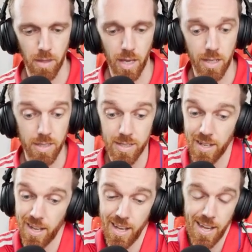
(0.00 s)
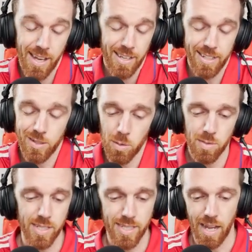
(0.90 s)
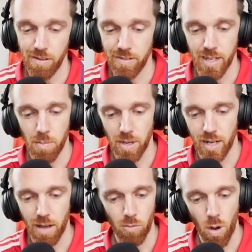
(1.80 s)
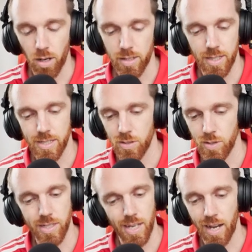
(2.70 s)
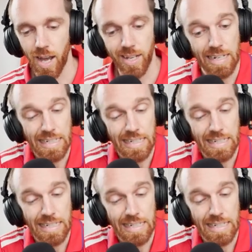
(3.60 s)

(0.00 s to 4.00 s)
it's, in terms of safety, I mean, I've walked these streets at night.